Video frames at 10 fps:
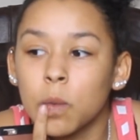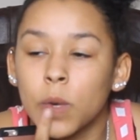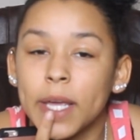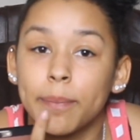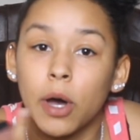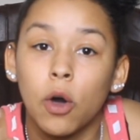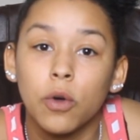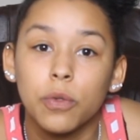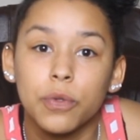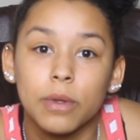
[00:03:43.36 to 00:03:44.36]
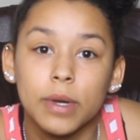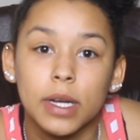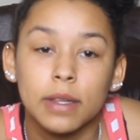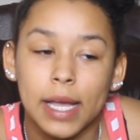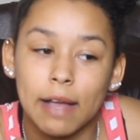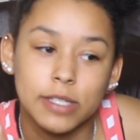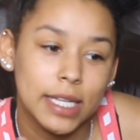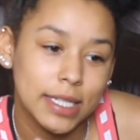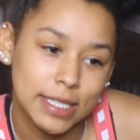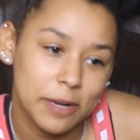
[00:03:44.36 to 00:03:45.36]
we both, like I
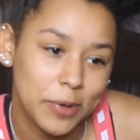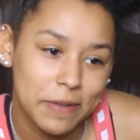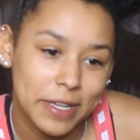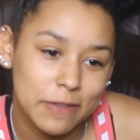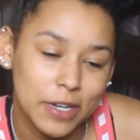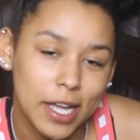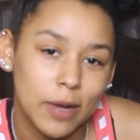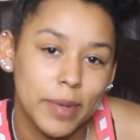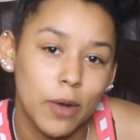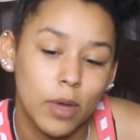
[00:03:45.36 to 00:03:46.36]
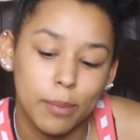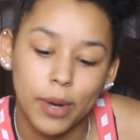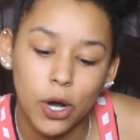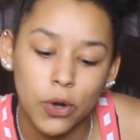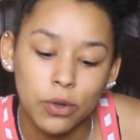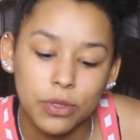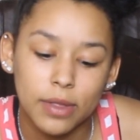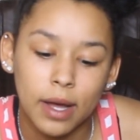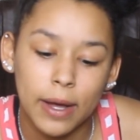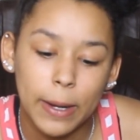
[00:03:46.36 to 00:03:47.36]
said this in a previous video, but we both
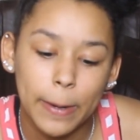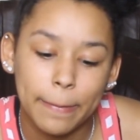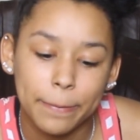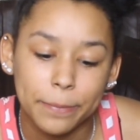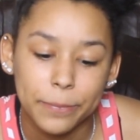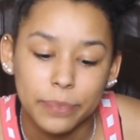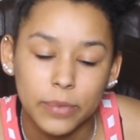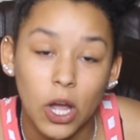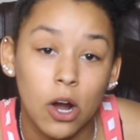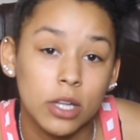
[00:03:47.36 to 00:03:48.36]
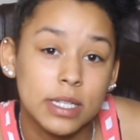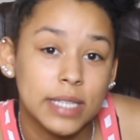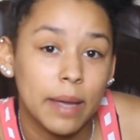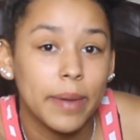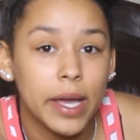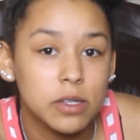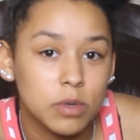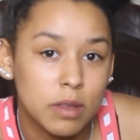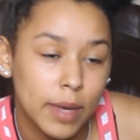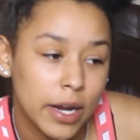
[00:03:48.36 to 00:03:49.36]
are on the same page
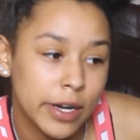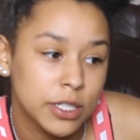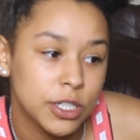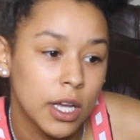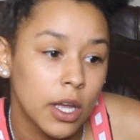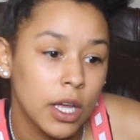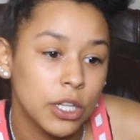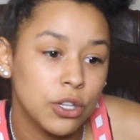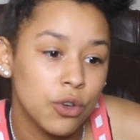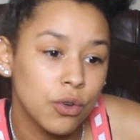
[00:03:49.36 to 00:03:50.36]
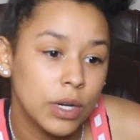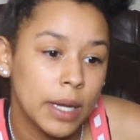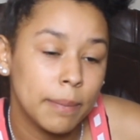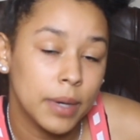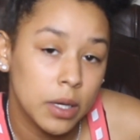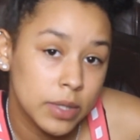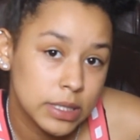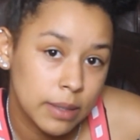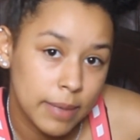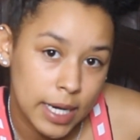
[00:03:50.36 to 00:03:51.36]
with marriage. You can be with
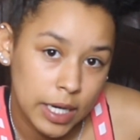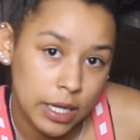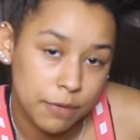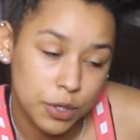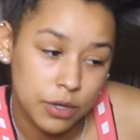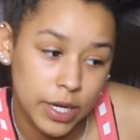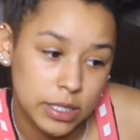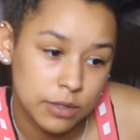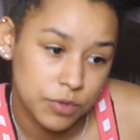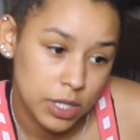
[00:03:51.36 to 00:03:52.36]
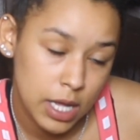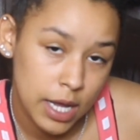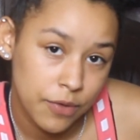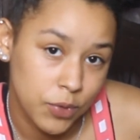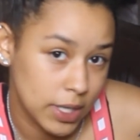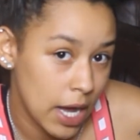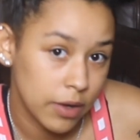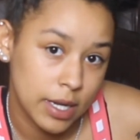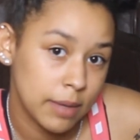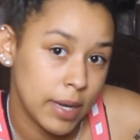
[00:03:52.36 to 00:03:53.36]
somebody for the rest of your life
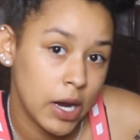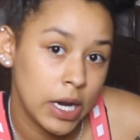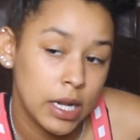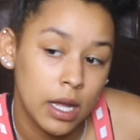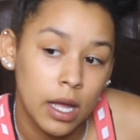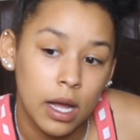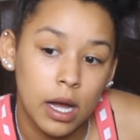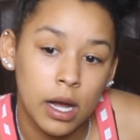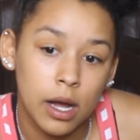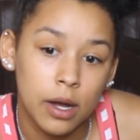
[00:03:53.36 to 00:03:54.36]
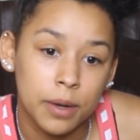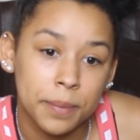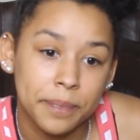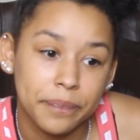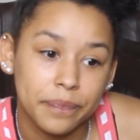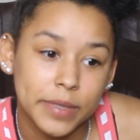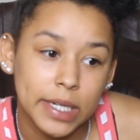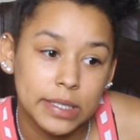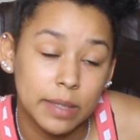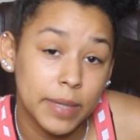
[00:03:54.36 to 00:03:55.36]
without getting married.
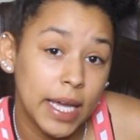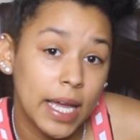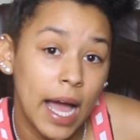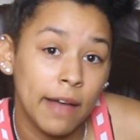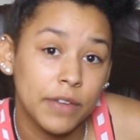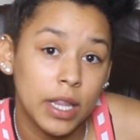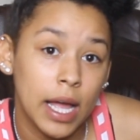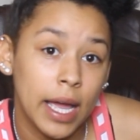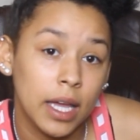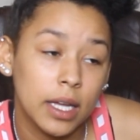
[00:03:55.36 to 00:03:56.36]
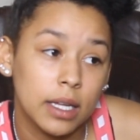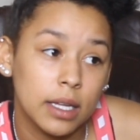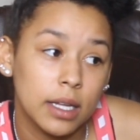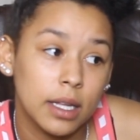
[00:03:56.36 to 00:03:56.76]
To me, I feel like